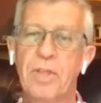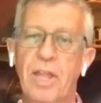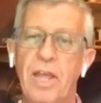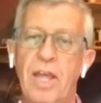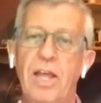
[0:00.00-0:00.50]

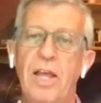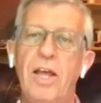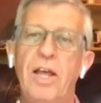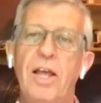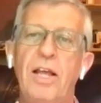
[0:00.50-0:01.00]

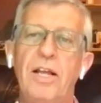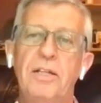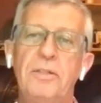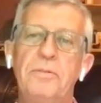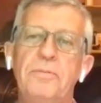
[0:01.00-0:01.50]

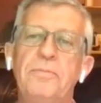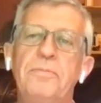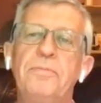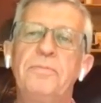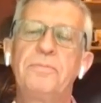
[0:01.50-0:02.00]

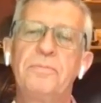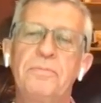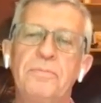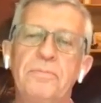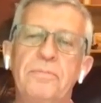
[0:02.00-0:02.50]

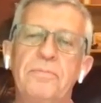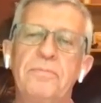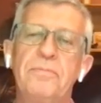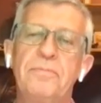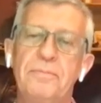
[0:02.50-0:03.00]

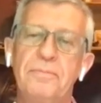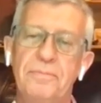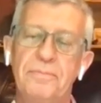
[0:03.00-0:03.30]
(not speaking)